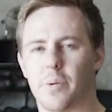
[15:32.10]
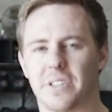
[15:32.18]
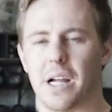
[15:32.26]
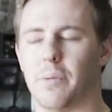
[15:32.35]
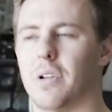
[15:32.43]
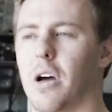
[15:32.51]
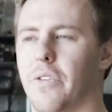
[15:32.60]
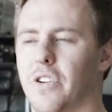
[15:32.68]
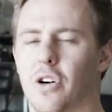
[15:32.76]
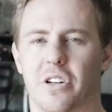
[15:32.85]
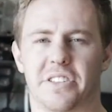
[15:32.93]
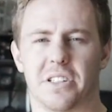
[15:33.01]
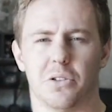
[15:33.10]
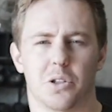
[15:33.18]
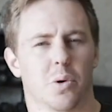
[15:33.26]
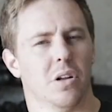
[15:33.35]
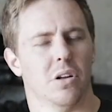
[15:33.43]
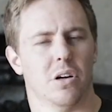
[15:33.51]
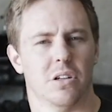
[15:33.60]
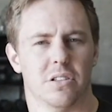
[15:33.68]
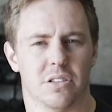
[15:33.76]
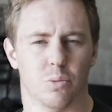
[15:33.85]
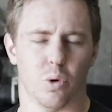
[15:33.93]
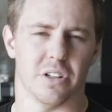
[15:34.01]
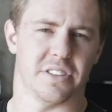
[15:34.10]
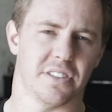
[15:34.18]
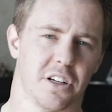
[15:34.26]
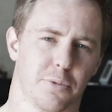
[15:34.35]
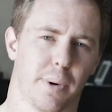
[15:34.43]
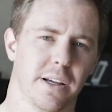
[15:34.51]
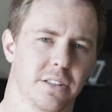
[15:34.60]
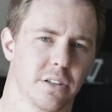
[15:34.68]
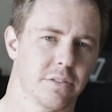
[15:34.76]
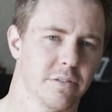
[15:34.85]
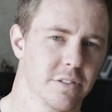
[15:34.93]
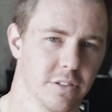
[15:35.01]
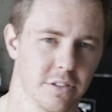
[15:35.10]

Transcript: comment down below if you've got a skill you want to learn and want us to touch base on.